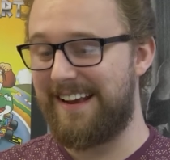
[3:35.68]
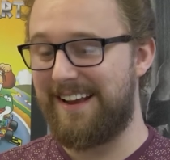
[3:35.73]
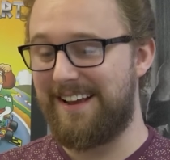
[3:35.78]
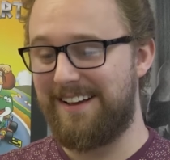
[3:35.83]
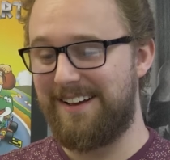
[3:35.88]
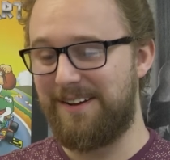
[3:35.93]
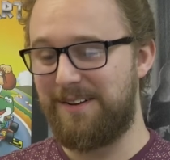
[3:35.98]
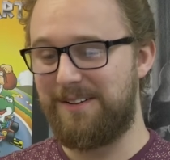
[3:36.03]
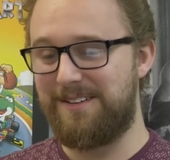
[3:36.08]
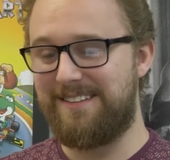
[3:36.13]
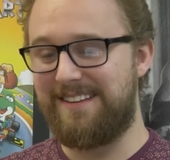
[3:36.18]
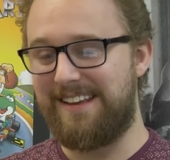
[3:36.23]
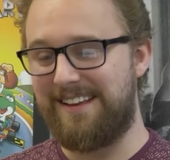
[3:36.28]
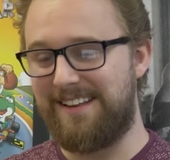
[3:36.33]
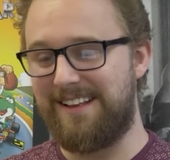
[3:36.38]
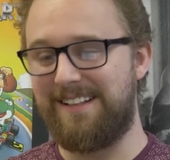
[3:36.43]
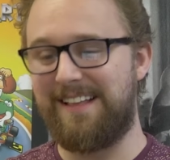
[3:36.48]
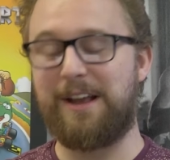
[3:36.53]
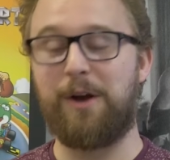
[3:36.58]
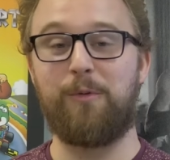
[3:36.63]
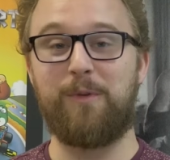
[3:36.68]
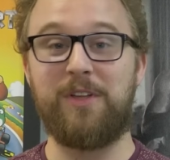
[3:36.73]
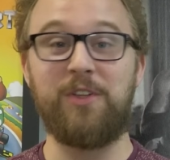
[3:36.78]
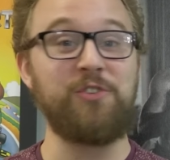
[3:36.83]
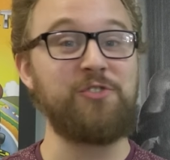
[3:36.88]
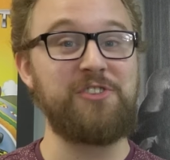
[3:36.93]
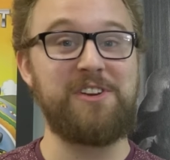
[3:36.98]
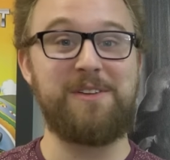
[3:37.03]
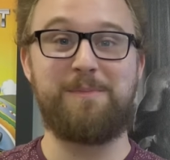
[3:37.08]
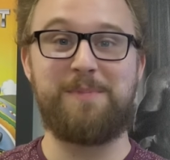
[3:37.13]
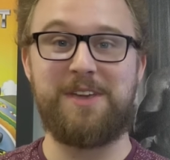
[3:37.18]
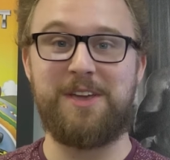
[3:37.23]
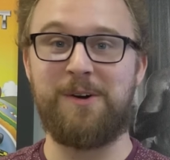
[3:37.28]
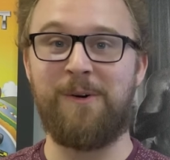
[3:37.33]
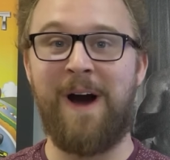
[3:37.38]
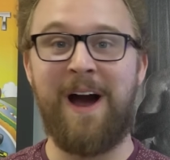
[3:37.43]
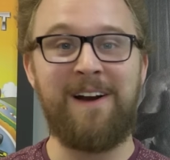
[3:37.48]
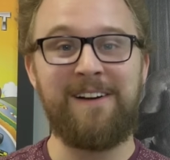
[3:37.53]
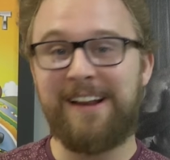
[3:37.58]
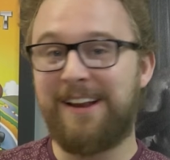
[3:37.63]
like a D, like a real G P
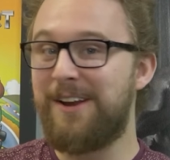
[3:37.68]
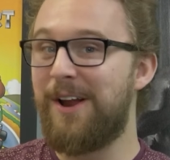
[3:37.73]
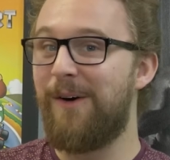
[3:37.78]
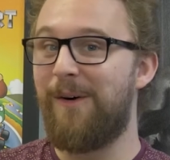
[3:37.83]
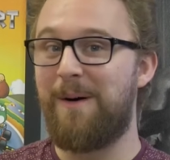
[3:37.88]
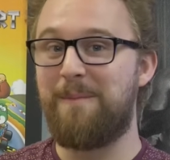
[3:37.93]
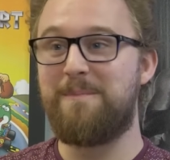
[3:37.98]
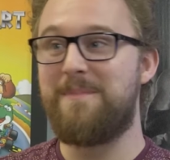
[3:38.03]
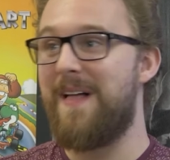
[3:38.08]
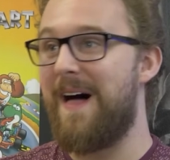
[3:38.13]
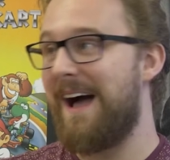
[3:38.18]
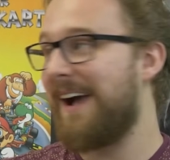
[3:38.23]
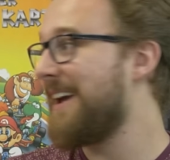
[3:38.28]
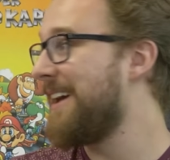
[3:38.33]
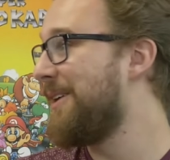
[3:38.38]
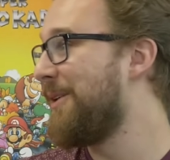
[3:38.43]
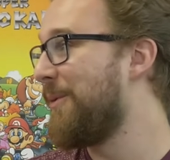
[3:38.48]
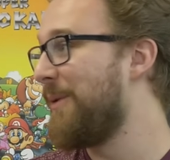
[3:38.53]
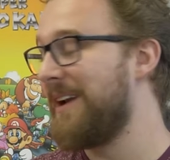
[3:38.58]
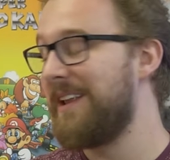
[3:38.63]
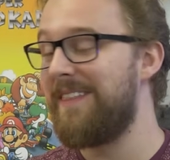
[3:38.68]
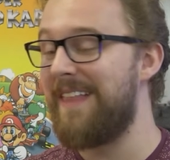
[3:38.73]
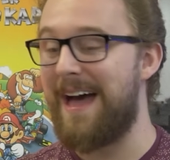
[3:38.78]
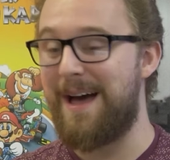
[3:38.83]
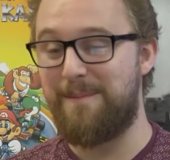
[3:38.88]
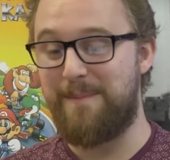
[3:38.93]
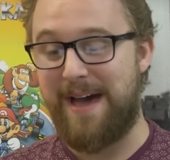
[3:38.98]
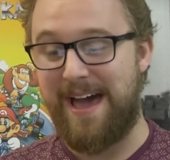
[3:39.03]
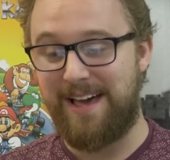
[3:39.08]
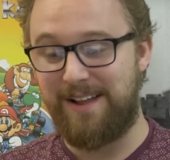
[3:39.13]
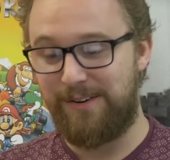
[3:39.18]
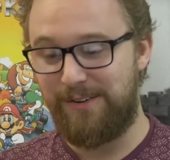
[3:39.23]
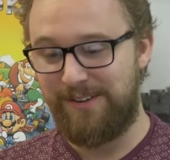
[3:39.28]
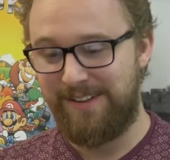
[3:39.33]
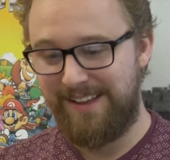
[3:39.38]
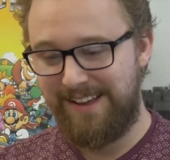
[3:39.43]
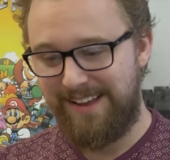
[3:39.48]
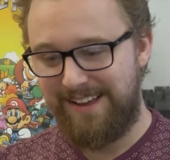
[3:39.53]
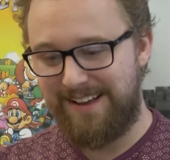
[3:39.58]
U. I already know I'm not gonna win in that battle.